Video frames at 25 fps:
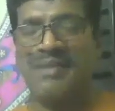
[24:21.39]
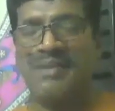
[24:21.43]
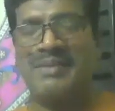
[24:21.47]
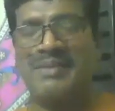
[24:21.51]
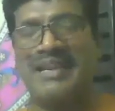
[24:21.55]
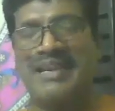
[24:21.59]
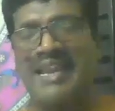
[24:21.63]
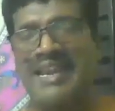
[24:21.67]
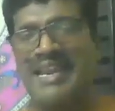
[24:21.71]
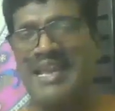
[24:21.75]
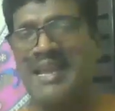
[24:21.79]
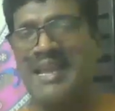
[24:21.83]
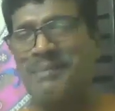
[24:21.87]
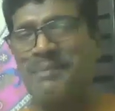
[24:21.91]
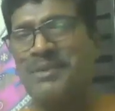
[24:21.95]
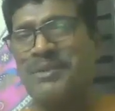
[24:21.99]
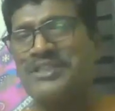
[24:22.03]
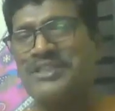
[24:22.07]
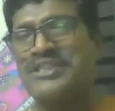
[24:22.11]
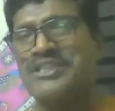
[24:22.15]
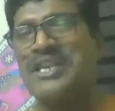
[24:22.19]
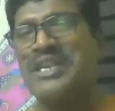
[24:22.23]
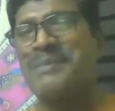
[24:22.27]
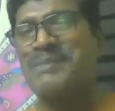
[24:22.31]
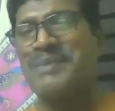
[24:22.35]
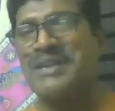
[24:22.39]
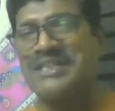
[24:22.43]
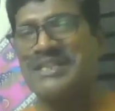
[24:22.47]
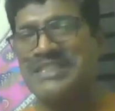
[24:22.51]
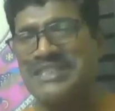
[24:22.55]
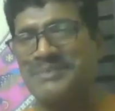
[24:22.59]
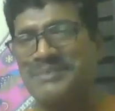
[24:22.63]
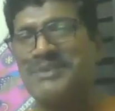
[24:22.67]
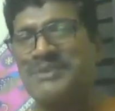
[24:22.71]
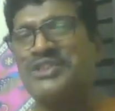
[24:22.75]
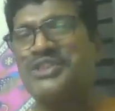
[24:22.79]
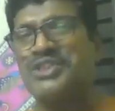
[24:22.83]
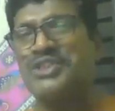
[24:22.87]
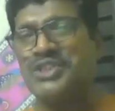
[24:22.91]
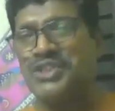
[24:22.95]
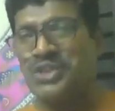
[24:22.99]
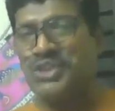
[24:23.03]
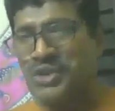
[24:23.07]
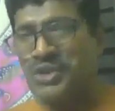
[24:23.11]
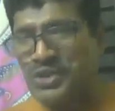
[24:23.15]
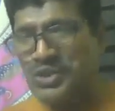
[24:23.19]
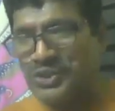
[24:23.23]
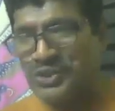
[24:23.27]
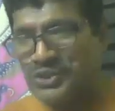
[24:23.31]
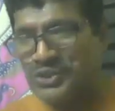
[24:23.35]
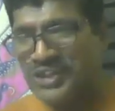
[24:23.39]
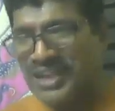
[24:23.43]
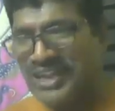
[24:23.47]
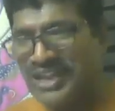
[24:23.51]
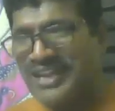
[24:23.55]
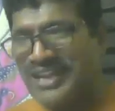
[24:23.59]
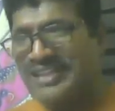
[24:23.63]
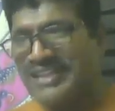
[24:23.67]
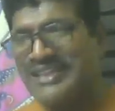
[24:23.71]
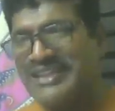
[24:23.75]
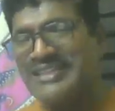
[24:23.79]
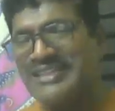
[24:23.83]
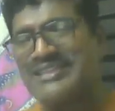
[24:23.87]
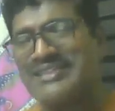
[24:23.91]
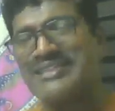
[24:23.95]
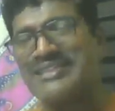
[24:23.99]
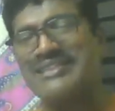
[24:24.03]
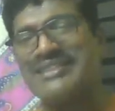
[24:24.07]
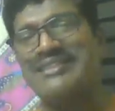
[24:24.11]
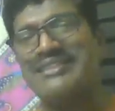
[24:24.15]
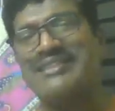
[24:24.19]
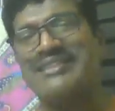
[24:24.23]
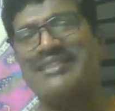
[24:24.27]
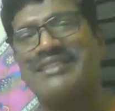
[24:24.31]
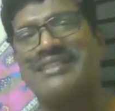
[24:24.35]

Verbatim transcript: But an epistle must be shown to the others.